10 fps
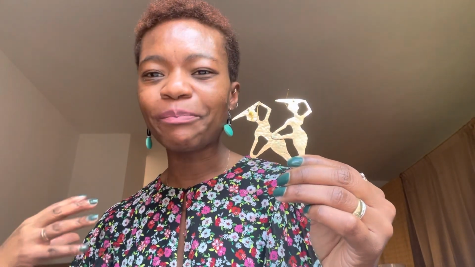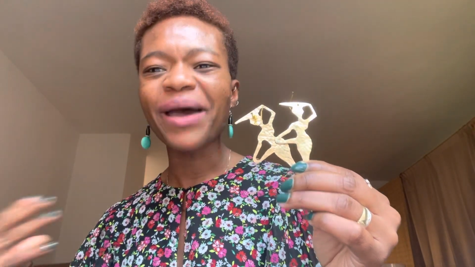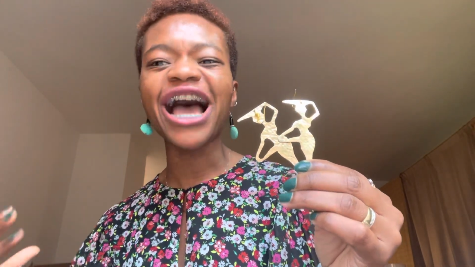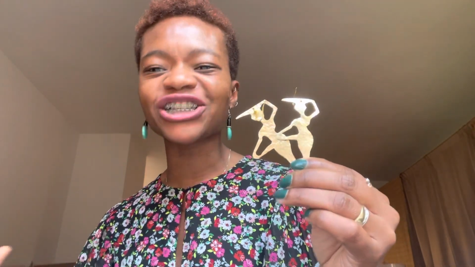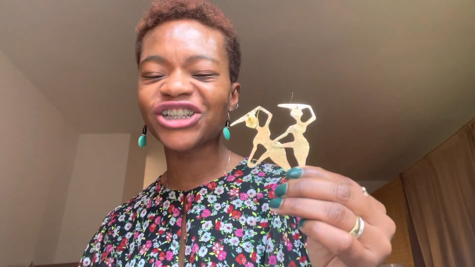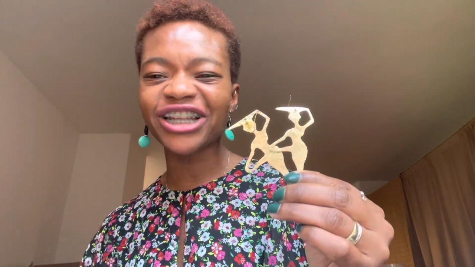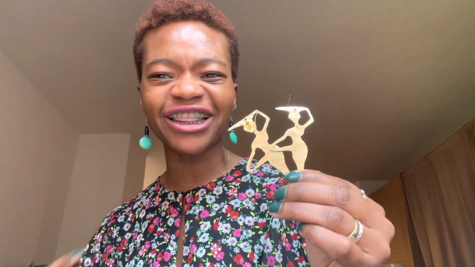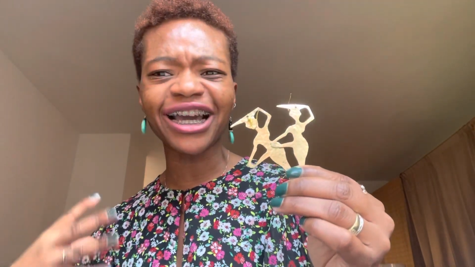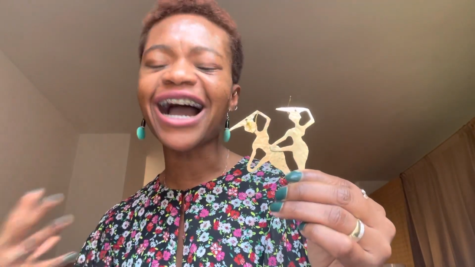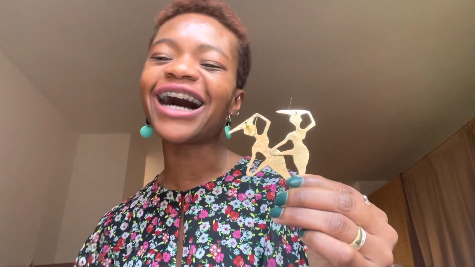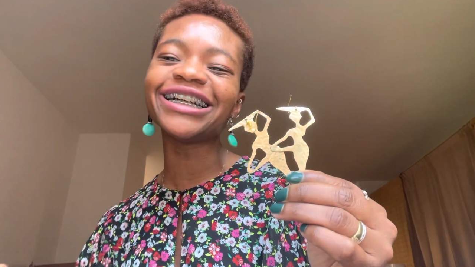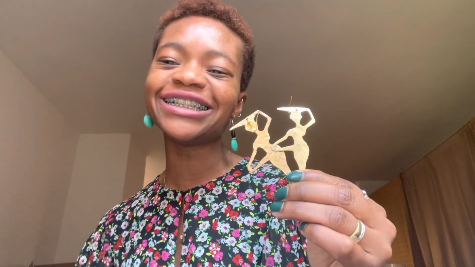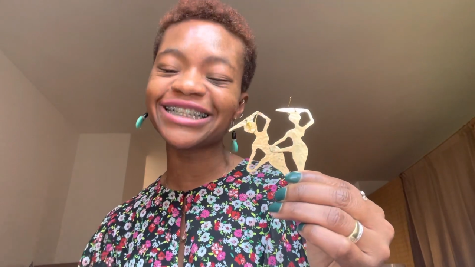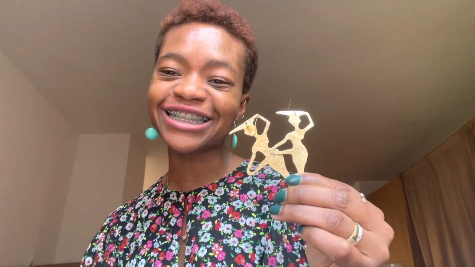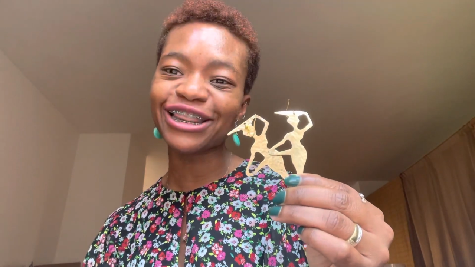passion and the
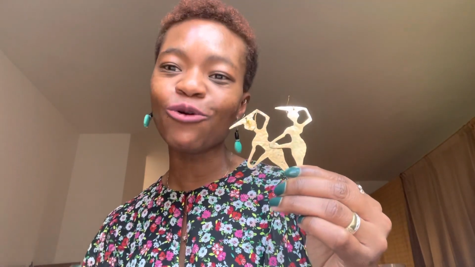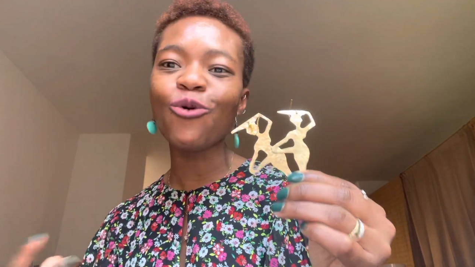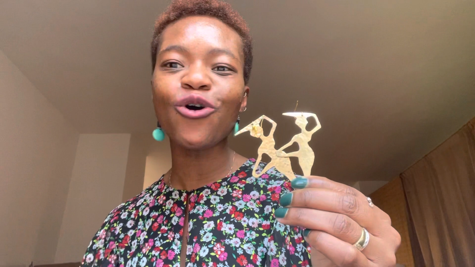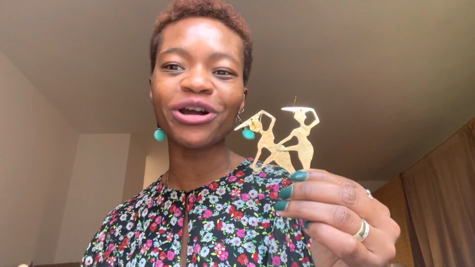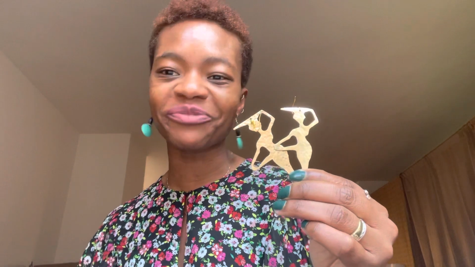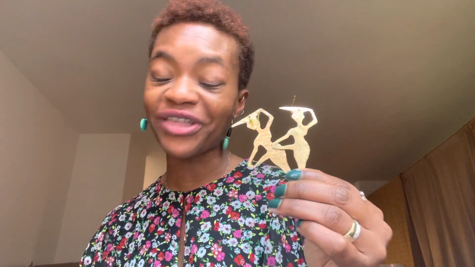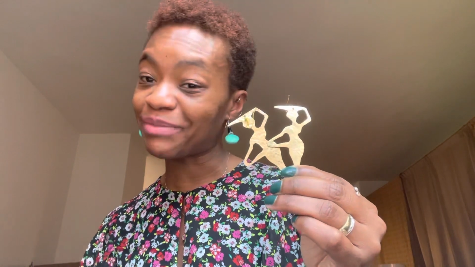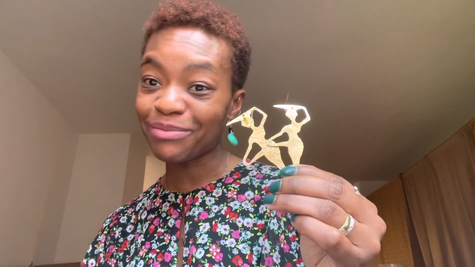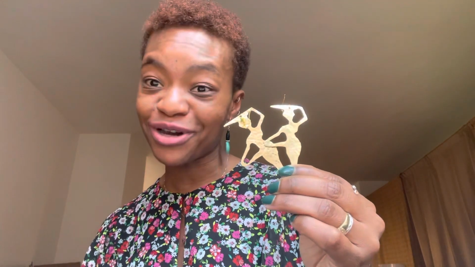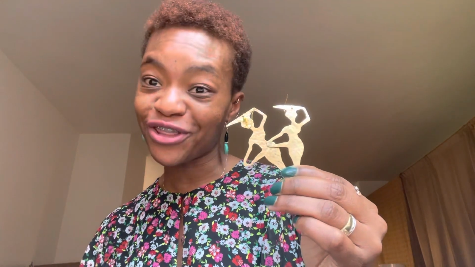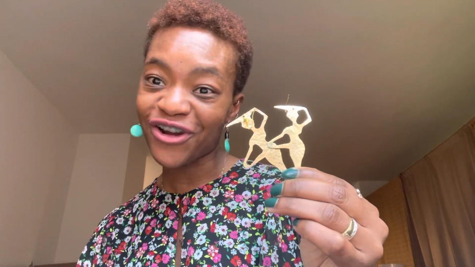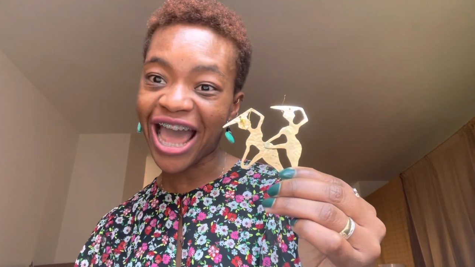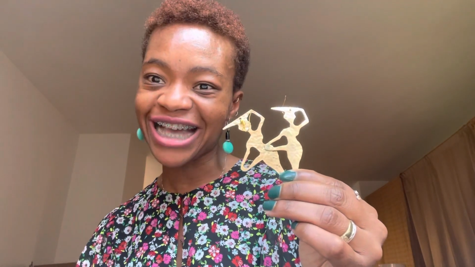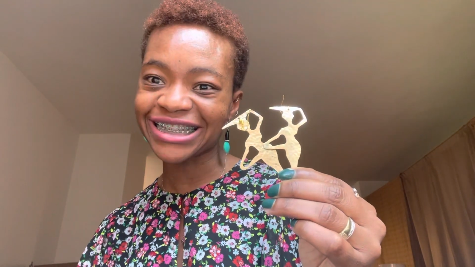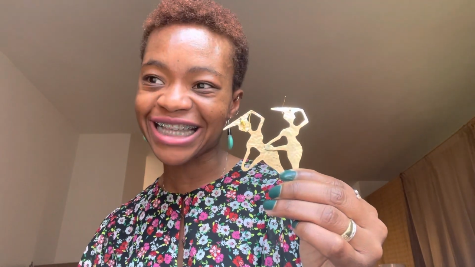kindness and the warmth that my mother
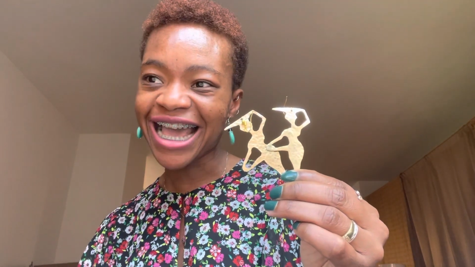has.